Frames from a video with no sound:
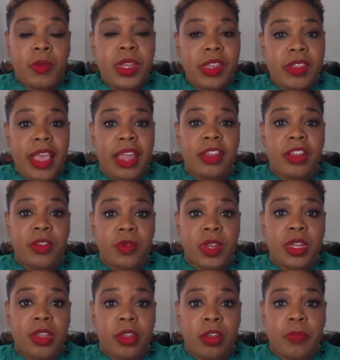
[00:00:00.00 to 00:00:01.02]
We just had to do
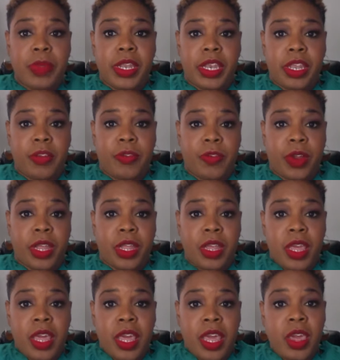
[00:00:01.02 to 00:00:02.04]
it a little bit different.
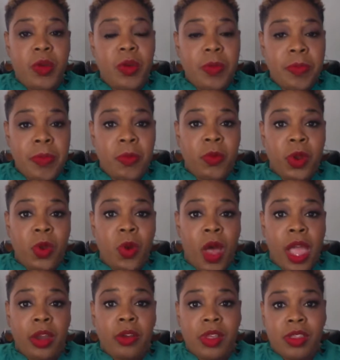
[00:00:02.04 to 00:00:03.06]
It would
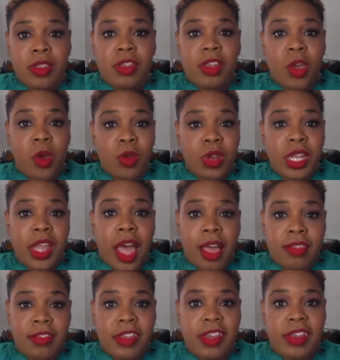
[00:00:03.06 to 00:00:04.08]
require us to tote an
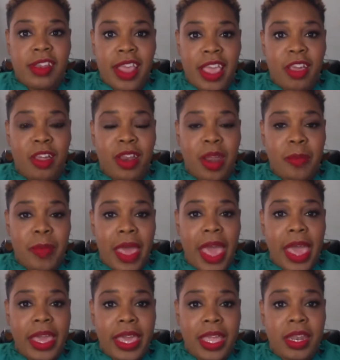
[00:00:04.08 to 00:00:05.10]
oxygen tank on our
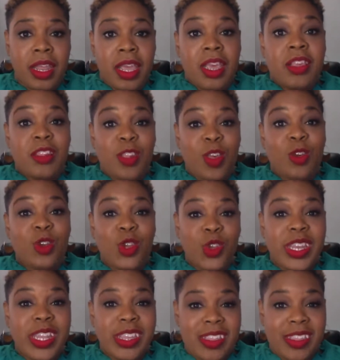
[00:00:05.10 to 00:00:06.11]
back and
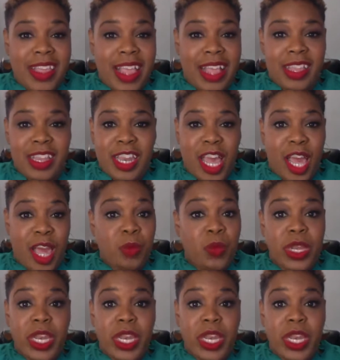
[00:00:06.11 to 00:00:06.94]
social distance at the time.